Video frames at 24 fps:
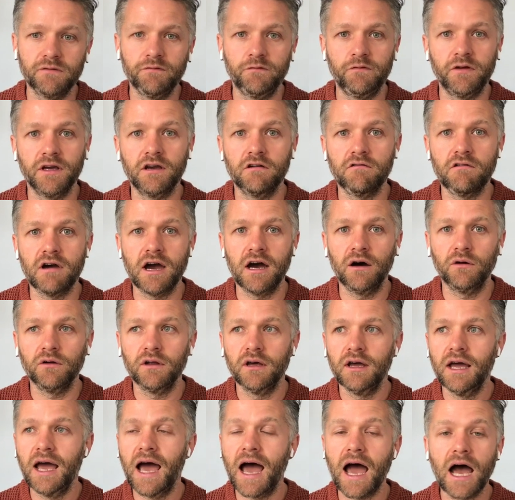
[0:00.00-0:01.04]
figure out
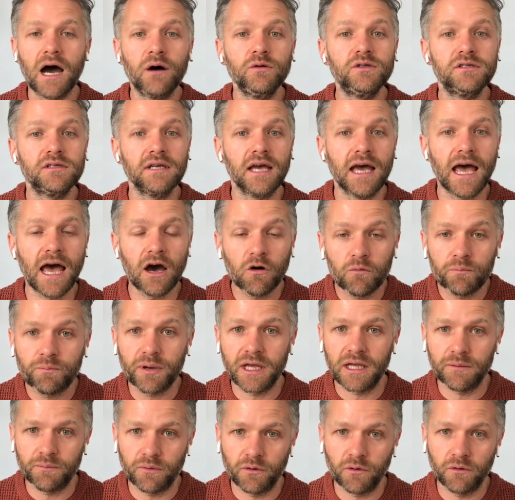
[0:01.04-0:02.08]
how to help
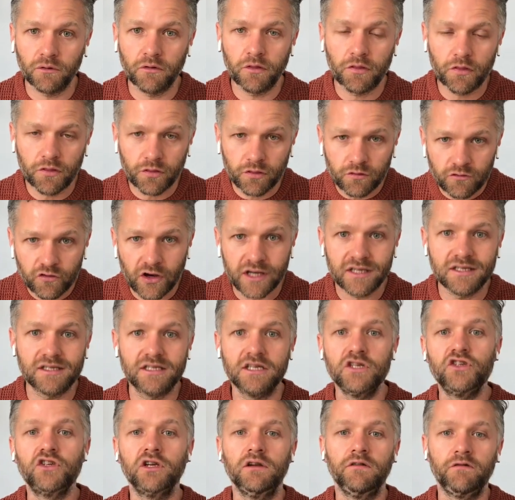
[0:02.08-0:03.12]
people
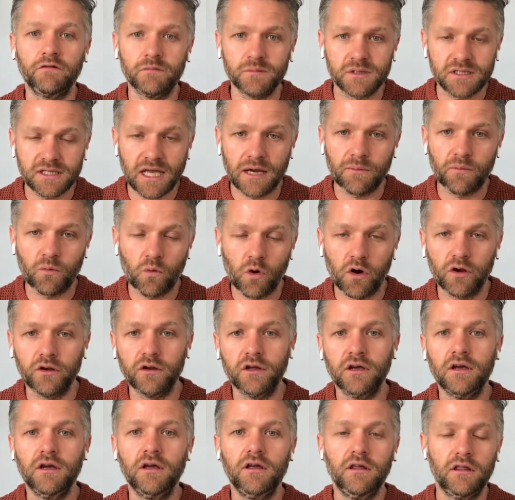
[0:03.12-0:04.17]
transition from step 1
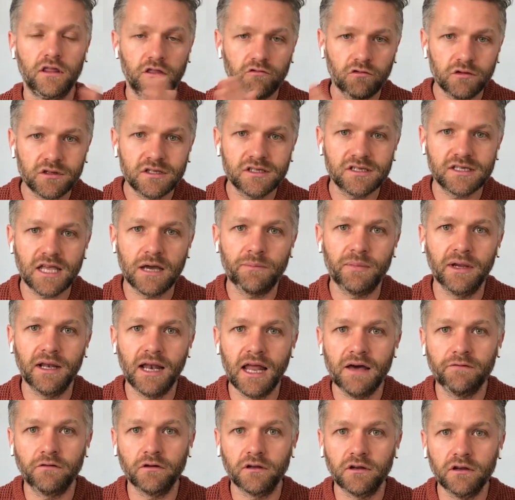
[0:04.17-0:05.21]
through to step
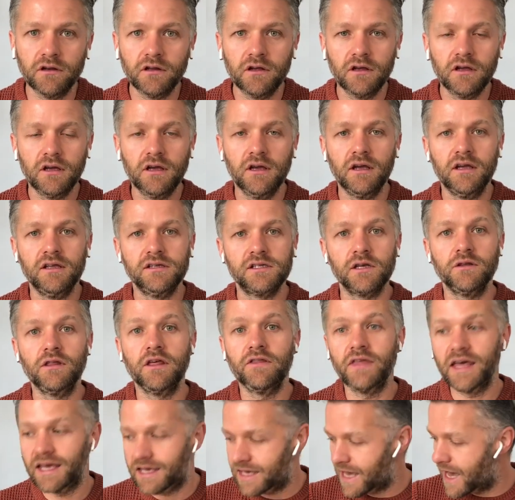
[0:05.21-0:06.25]
11 so that
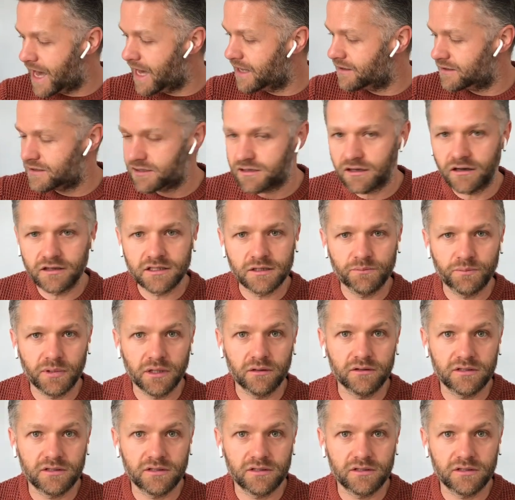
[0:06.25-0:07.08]
they can start to build